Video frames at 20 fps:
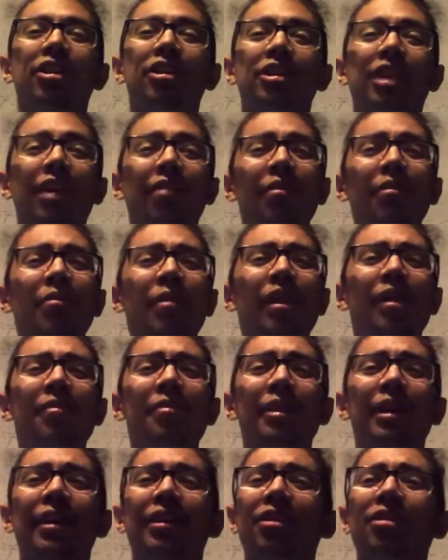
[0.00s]
I remember
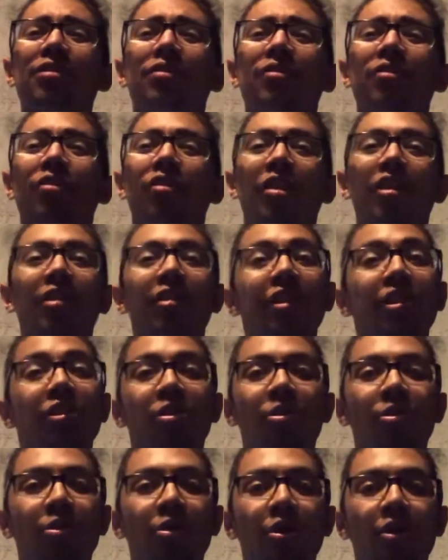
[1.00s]
that it looked very
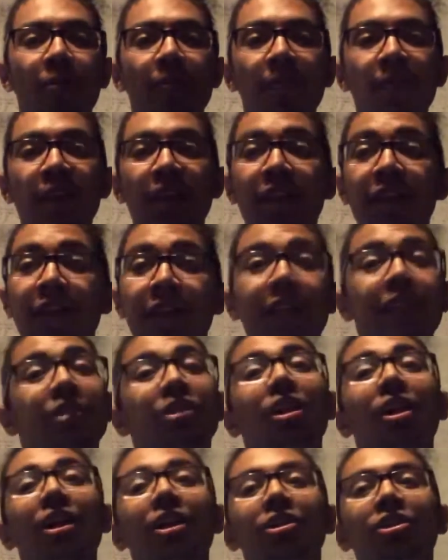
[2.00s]
cool. He
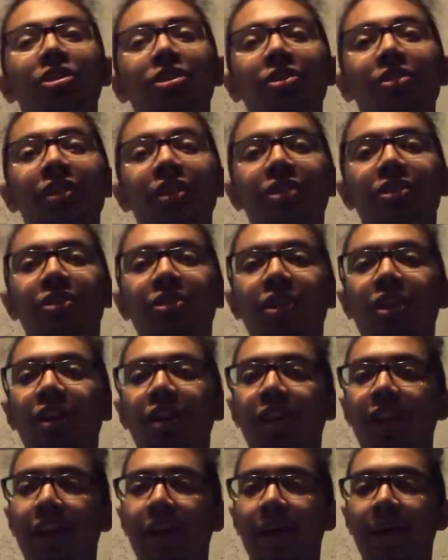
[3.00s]
saw a shooting star,
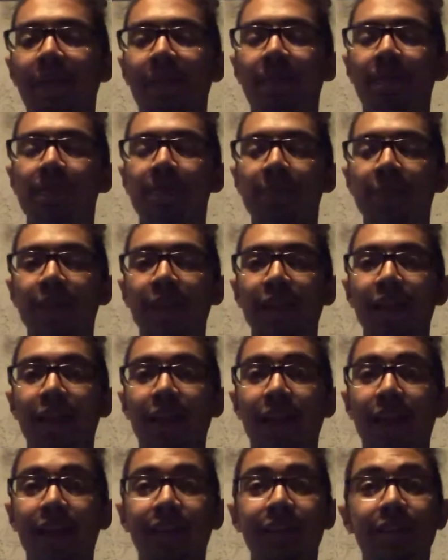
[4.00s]
him
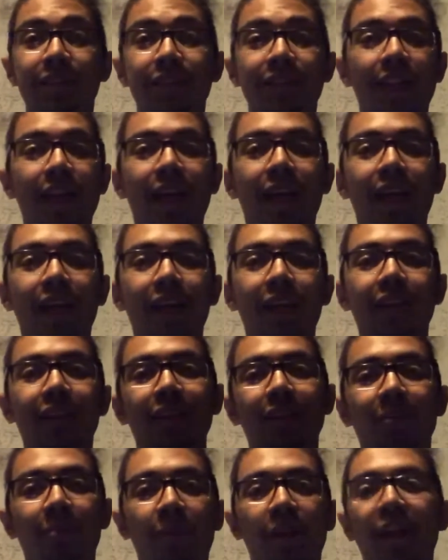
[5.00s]
and Zach.
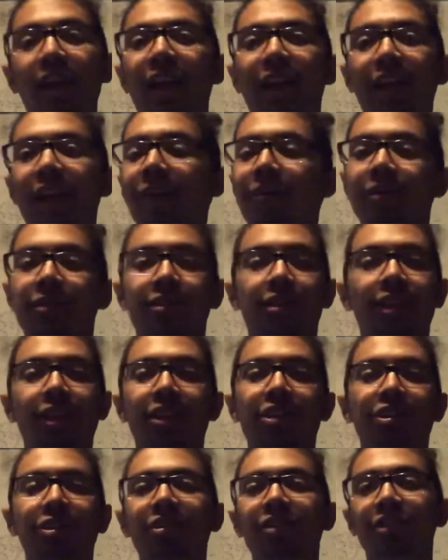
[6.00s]
Me, I never saw a
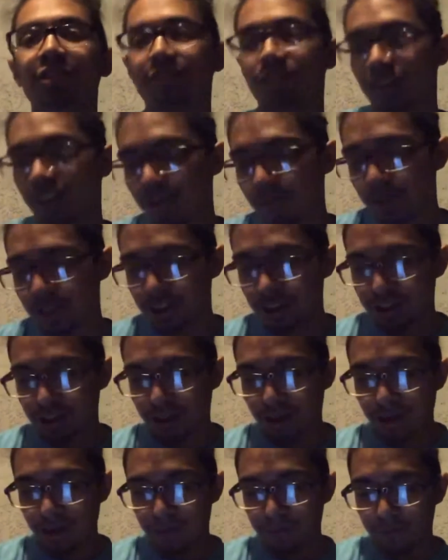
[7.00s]
shooting star because
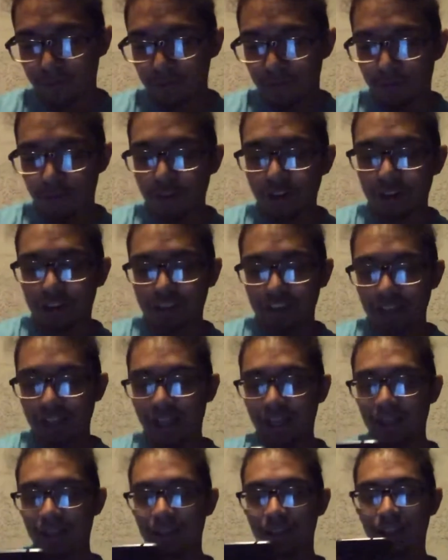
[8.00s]
I'm fortunately
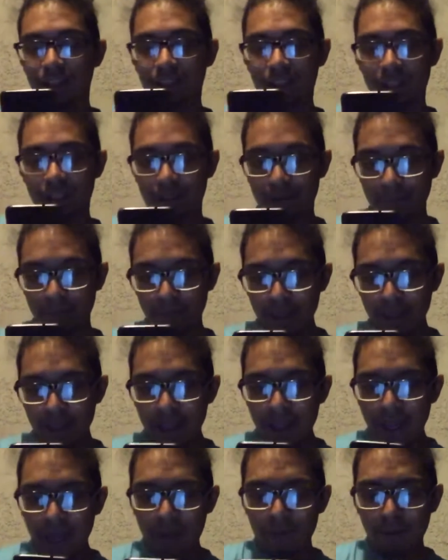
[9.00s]
not lucky.
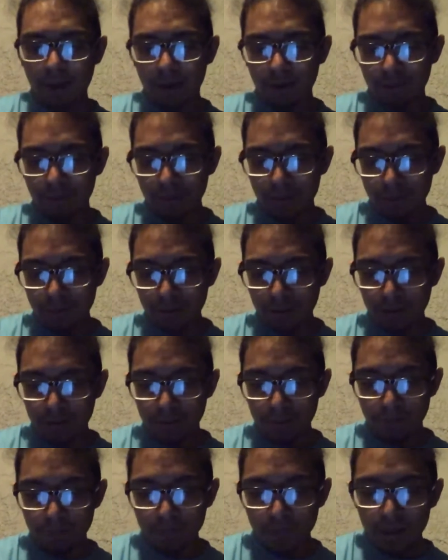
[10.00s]
And well, we
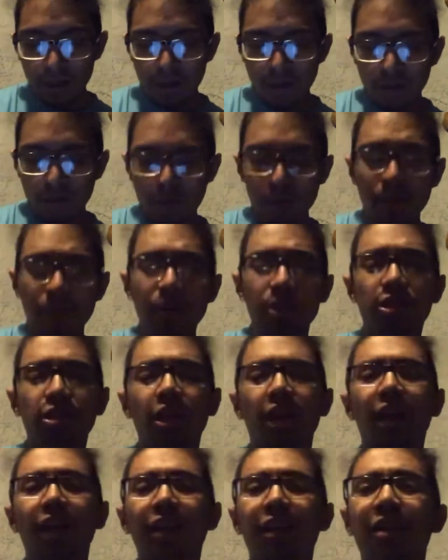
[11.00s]
were
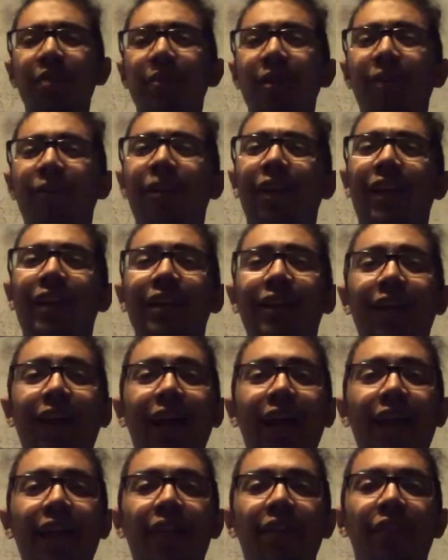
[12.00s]
talking about like
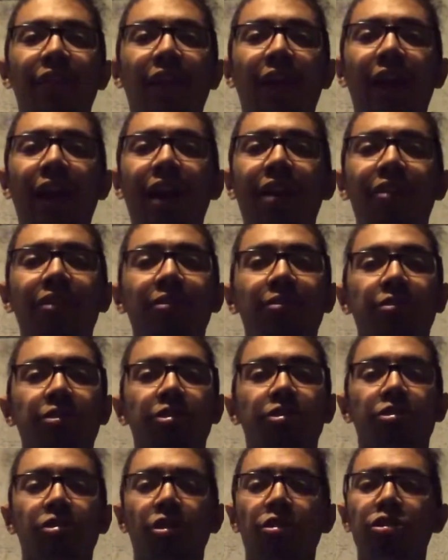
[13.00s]
life and how
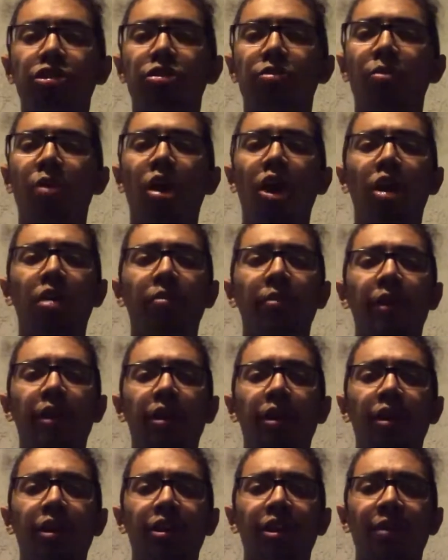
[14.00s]
so small we
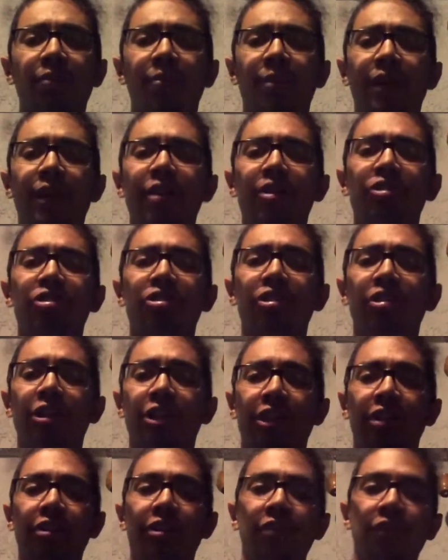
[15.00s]
are compared to the
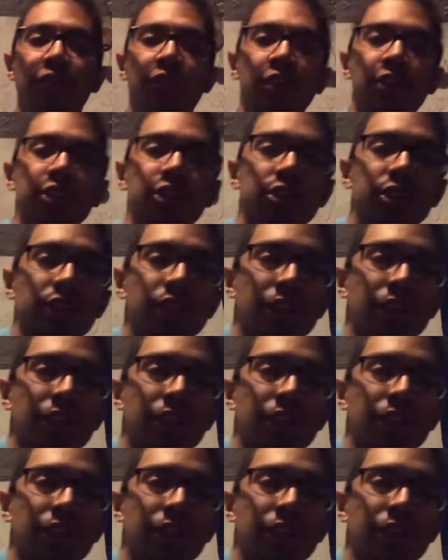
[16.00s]
universe.